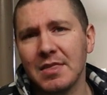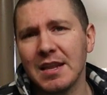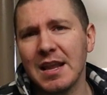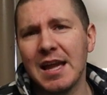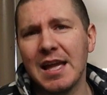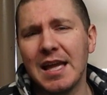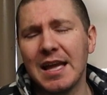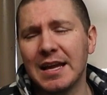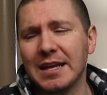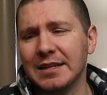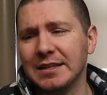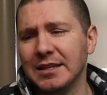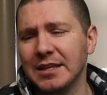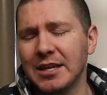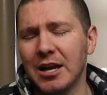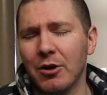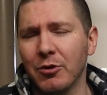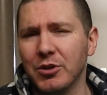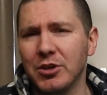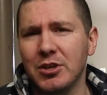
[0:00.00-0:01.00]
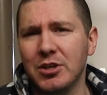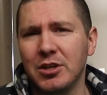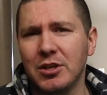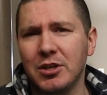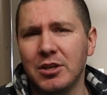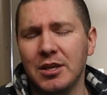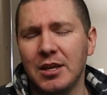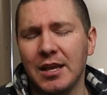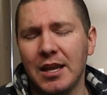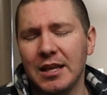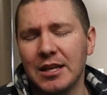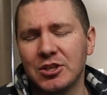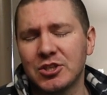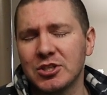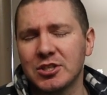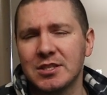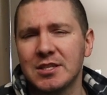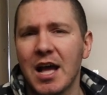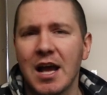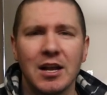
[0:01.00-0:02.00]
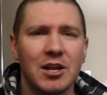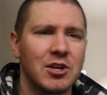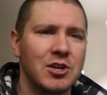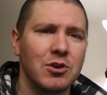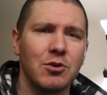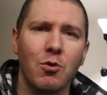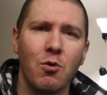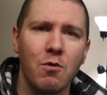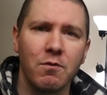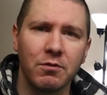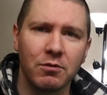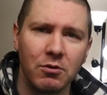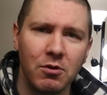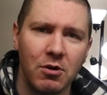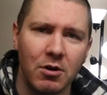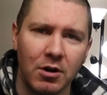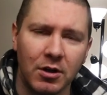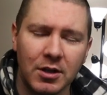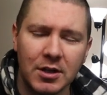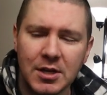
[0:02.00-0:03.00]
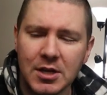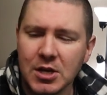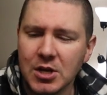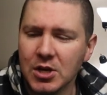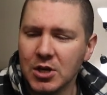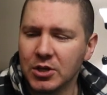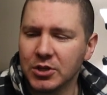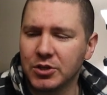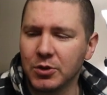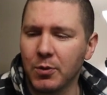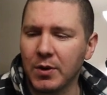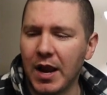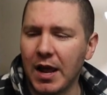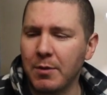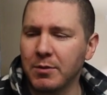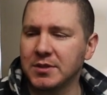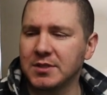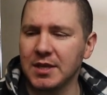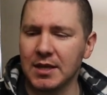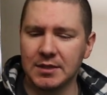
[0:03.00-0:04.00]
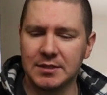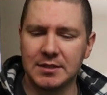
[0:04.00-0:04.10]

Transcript: and you know, it's just not good overall. So what I would say